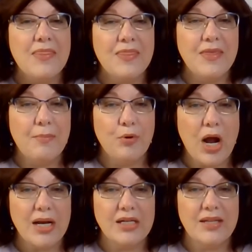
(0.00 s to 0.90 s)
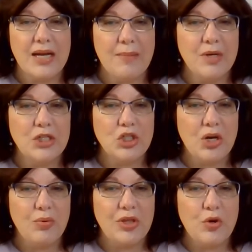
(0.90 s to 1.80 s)
The product that I'm going to
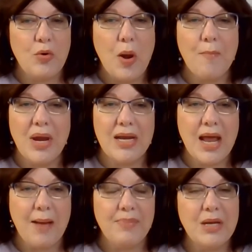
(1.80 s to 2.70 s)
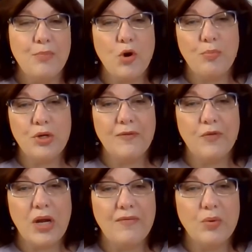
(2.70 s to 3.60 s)
share with you may not be appropriate
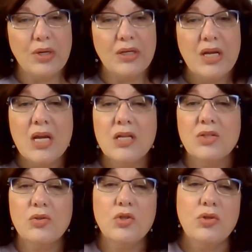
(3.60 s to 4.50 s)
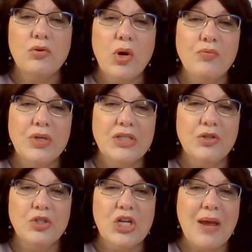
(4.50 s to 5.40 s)
for everyone, so do your own
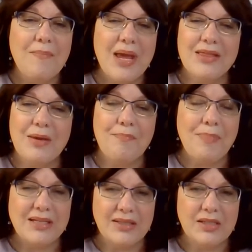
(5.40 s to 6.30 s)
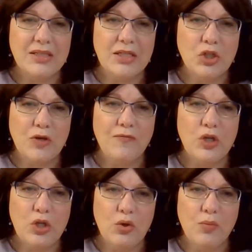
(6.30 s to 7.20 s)
research and make the best decision for
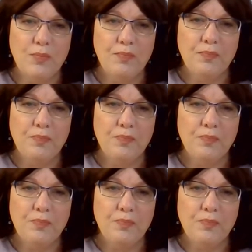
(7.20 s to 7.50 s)
you.